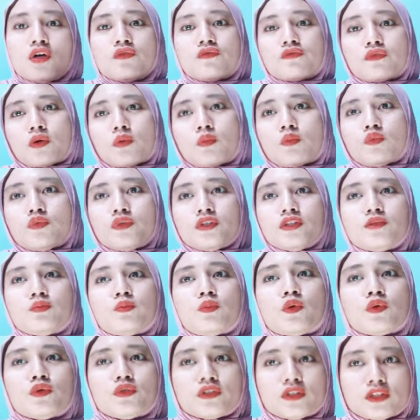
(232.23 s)
from which
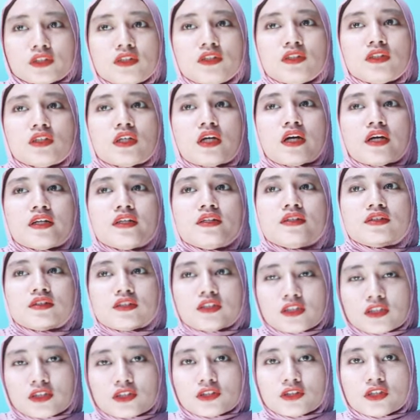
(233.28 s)
pollutants are
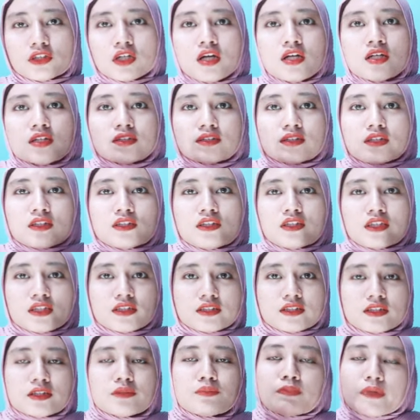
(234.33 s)
discharged, such
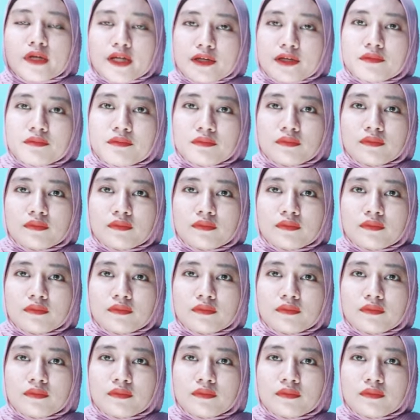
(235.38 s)
as a pipe.